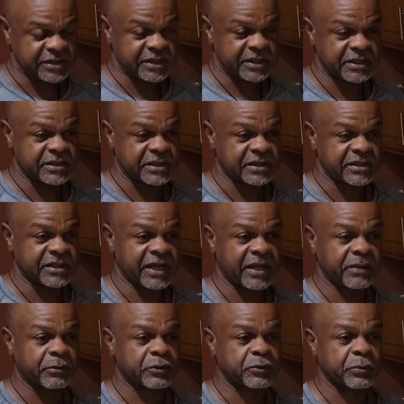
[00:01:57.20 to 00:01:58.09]
seeds, a
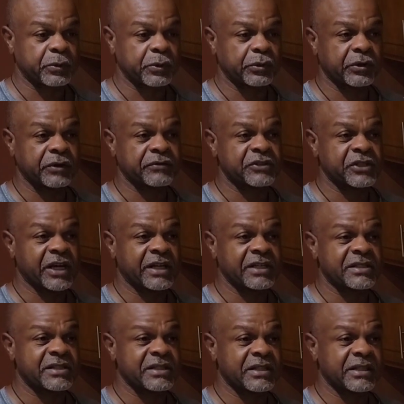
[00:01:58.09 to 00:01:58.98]
tablespoon of
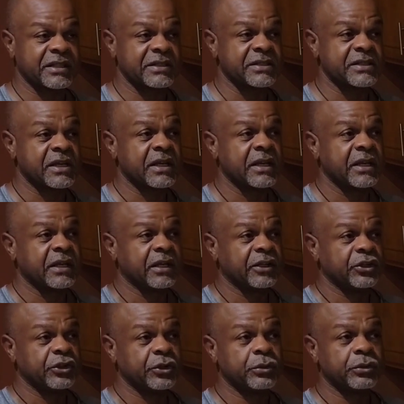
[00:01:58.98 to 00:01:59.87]
chia seeds.
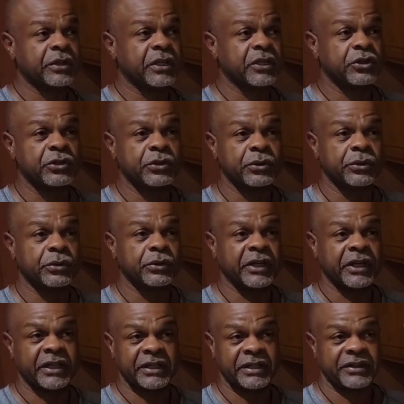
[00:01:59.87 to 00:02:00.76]
You can do
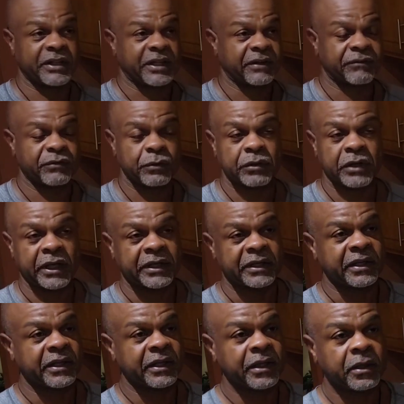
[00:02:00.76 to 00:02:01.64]
anything. If you
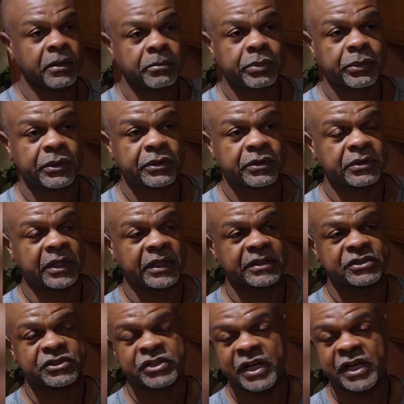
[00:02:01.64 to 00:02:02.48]
like hemp, you like